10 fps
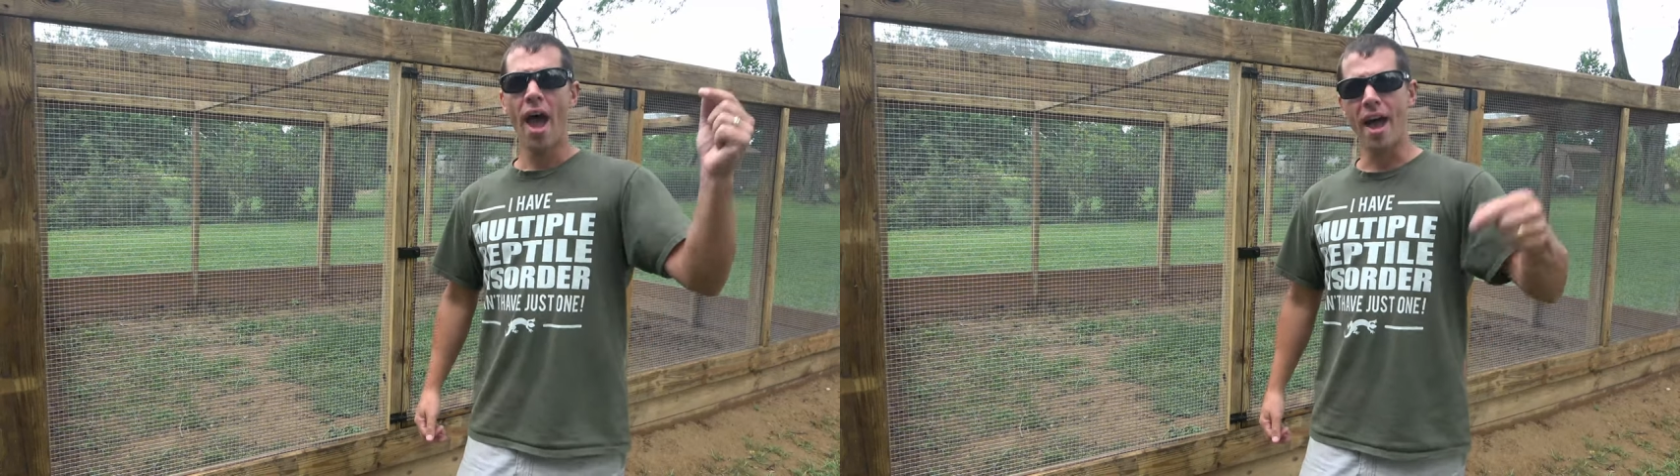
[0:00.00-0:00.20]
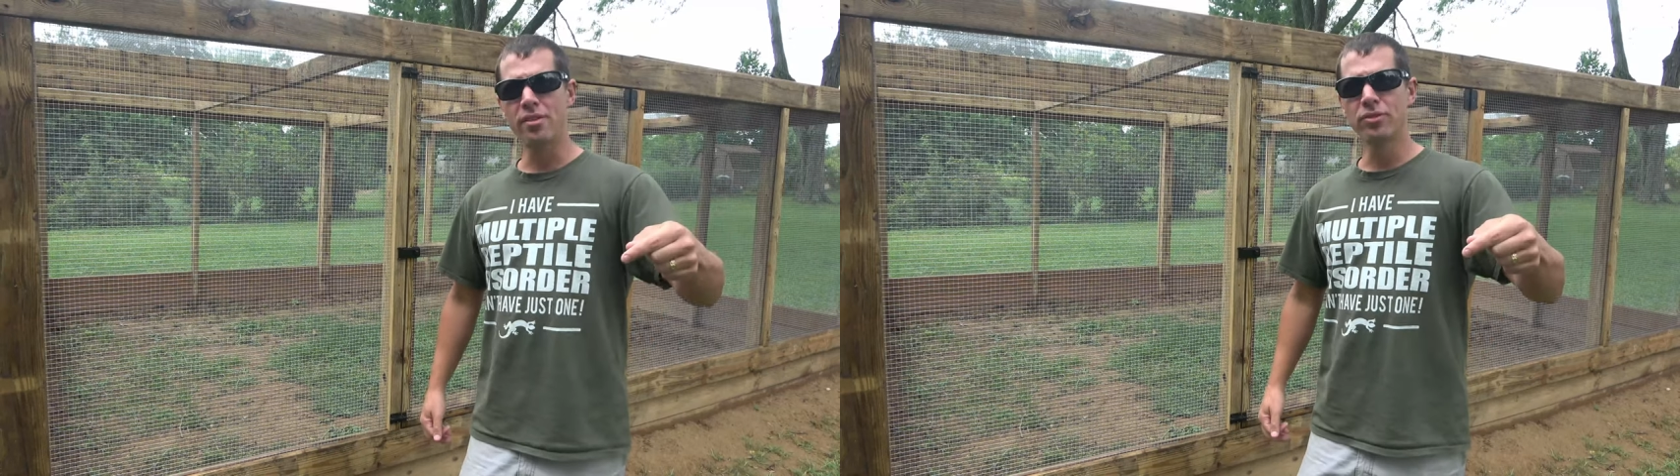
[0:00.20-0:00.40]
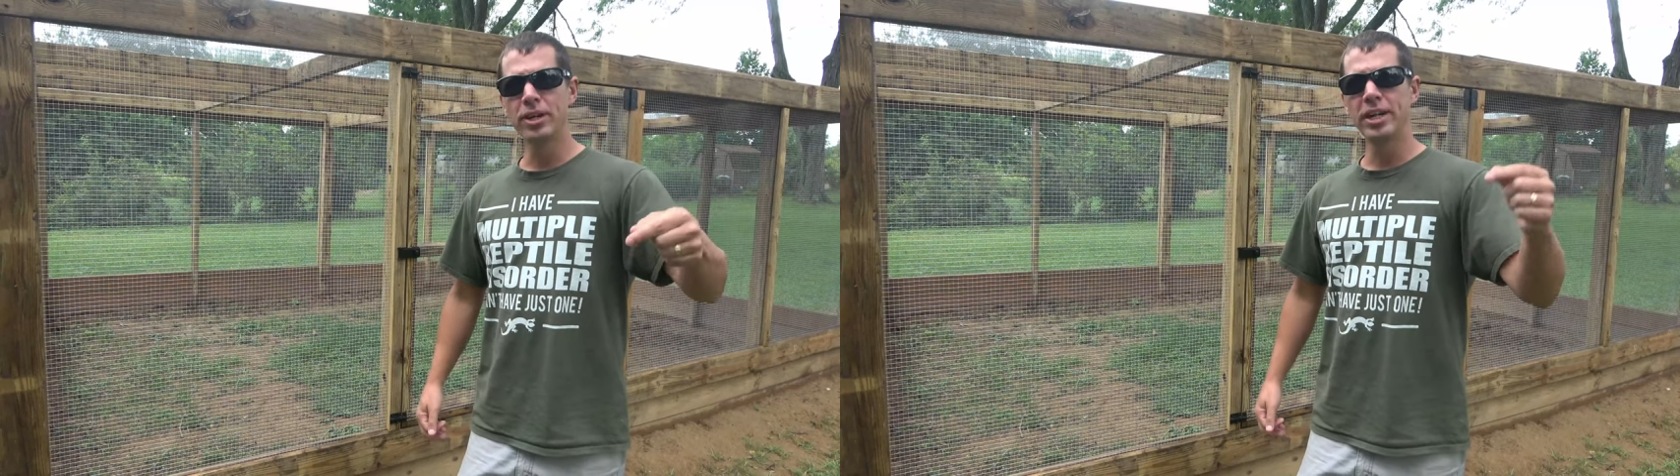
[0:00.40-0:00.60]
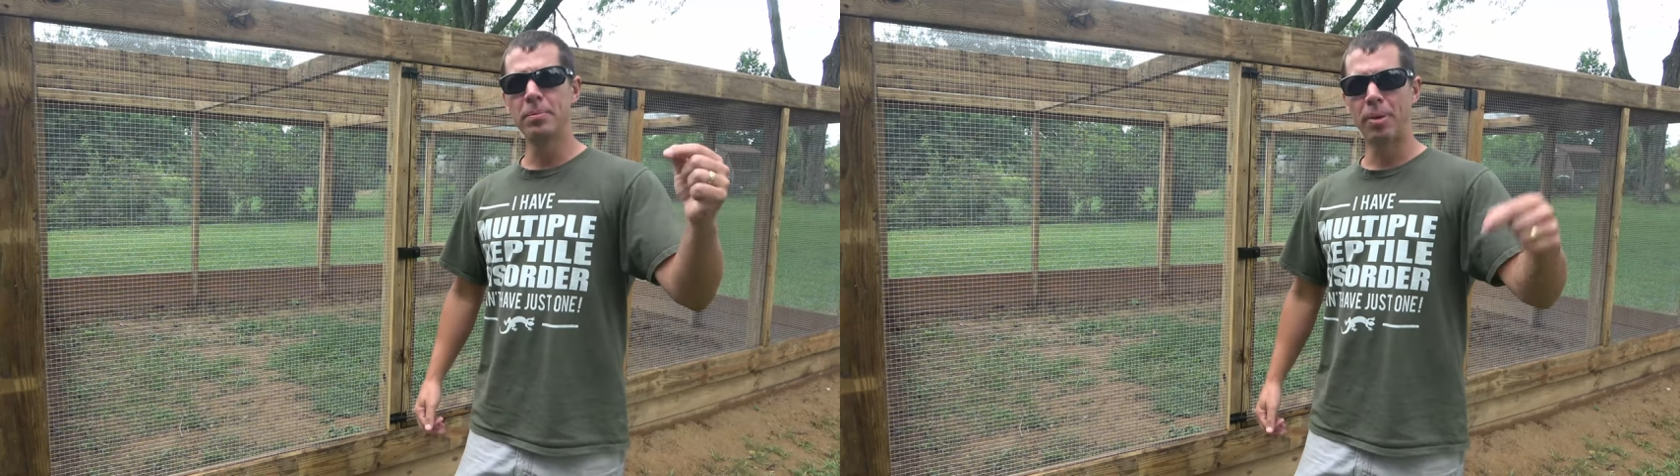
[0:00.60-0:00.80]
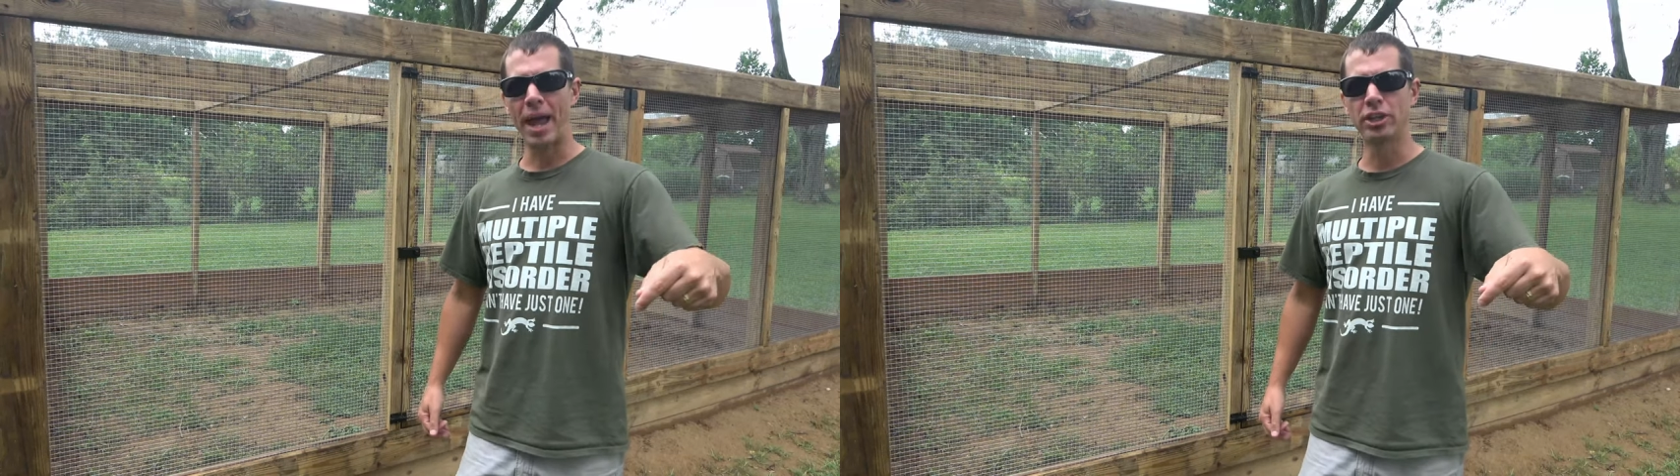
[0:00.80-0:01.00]
Every
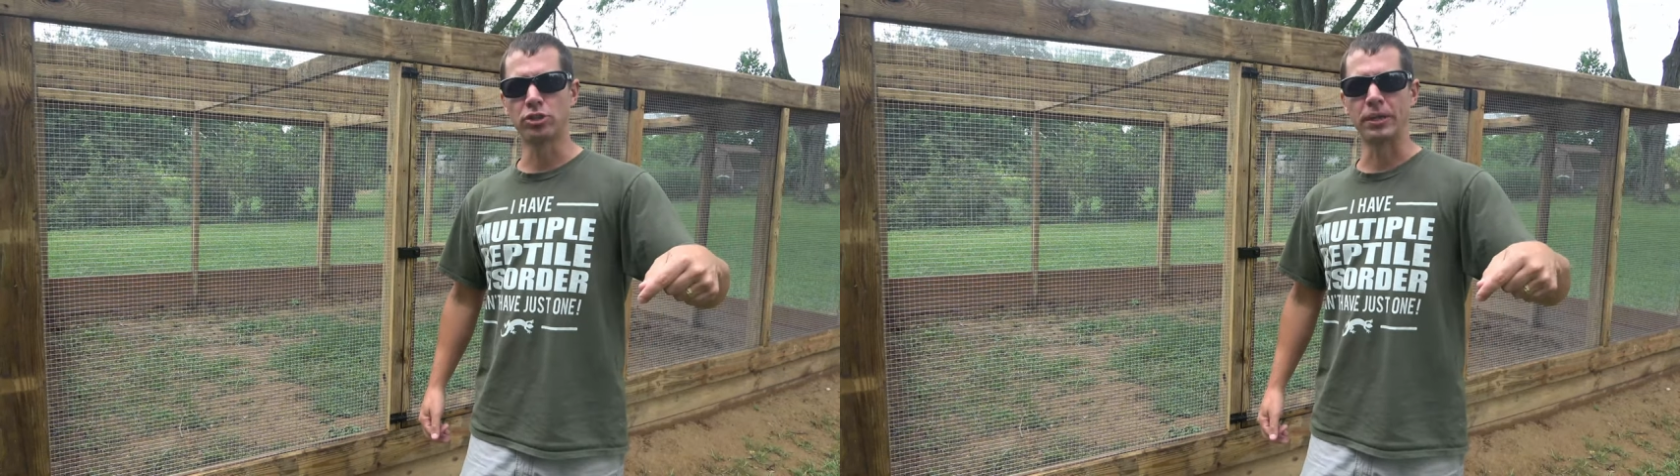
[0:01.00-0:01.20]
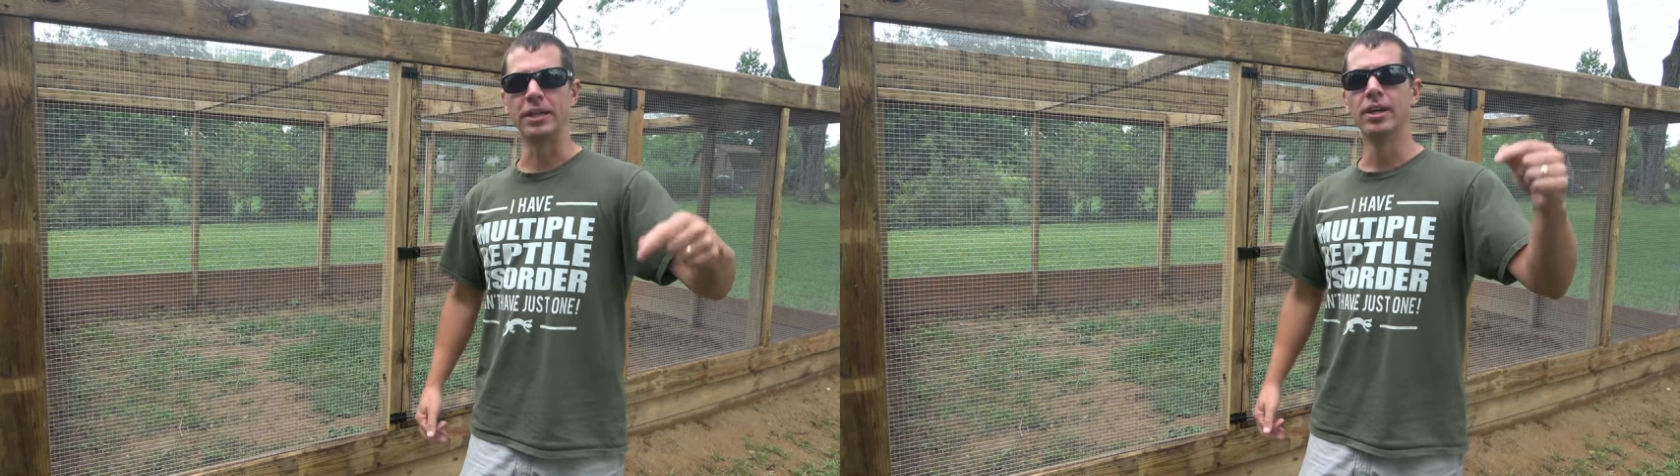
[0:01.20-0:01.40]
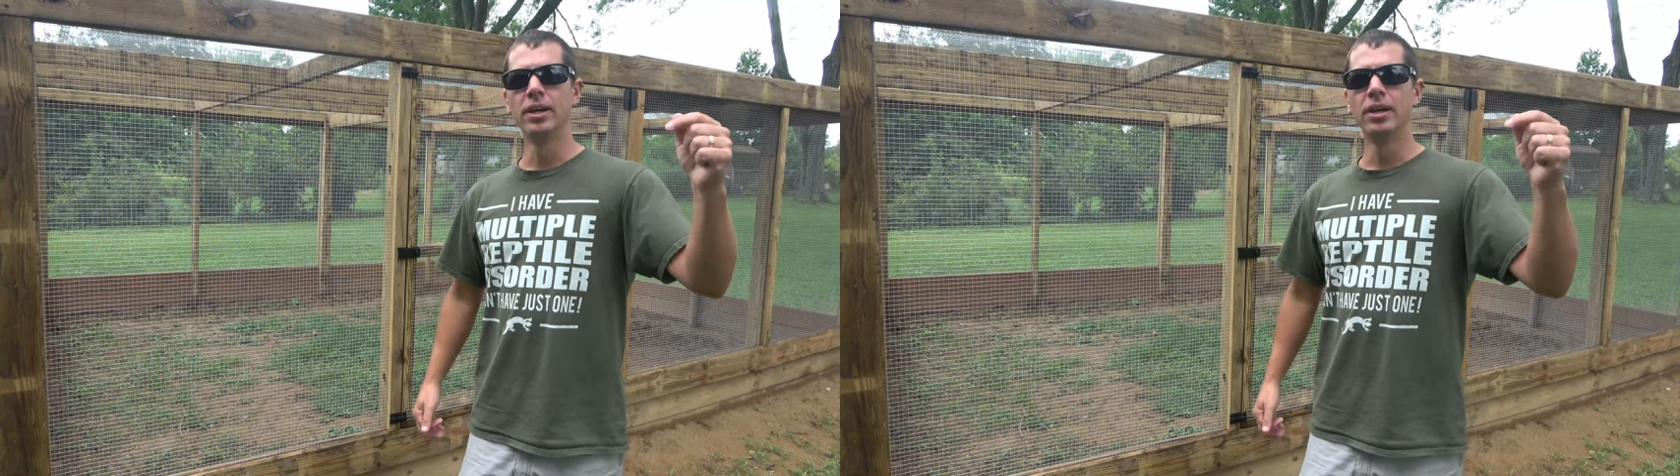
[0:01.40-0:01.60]
patron